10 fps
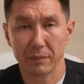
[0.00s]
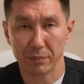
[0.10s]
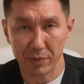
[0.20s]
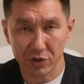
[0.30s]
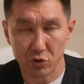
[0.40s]

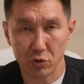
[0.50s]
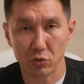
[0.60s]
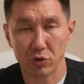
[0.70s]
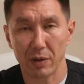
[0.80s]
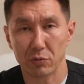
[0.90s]
Be sure to
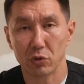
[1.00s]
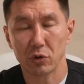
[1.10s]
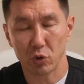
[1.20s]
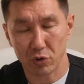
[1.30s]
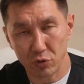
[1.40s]
come to the
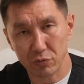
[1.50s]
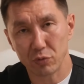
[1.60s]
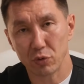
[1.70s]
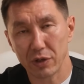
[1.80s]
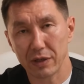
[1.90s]
doctor
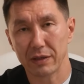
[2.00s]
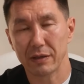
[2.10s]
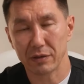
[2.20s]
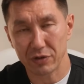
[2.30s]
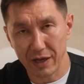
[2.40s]
for a
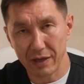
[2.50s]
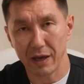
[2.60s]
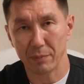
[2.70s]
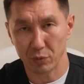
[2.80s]
checkup